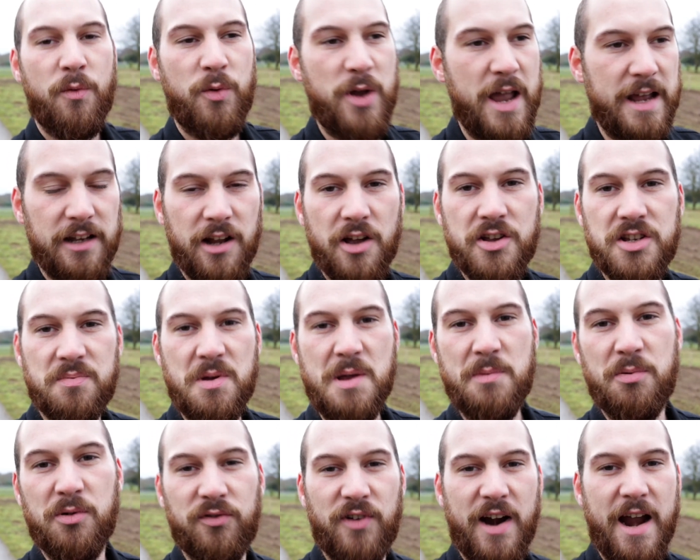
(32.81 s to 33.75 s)
We had loads of
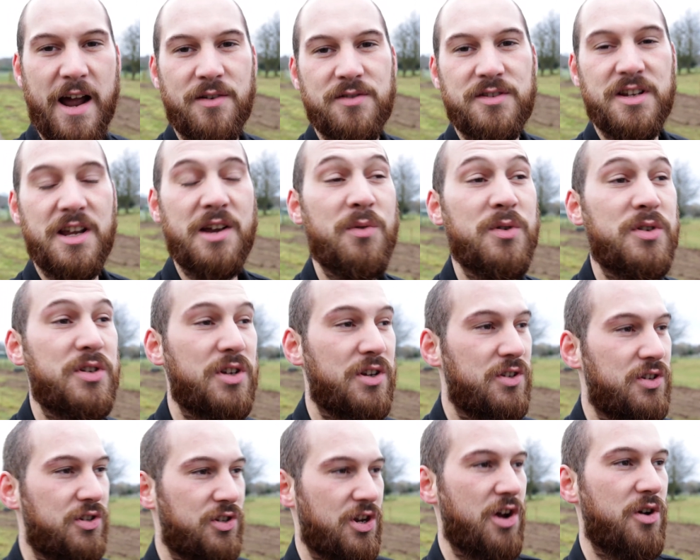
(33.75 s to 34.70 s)
people around. It was
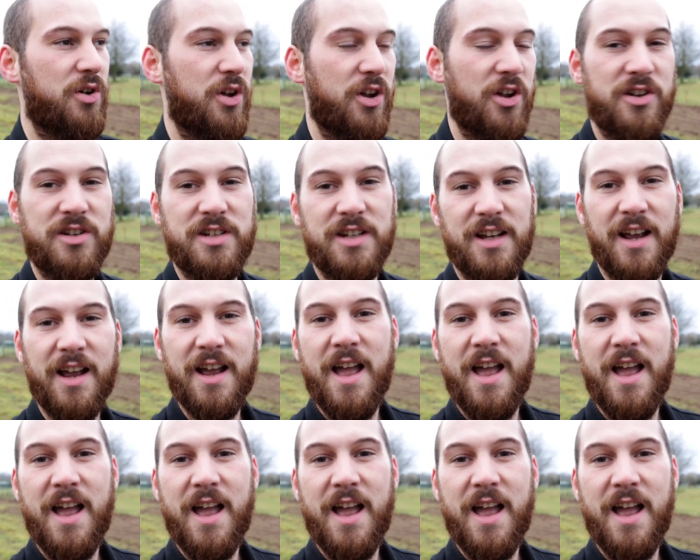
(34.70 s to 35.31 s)
so good.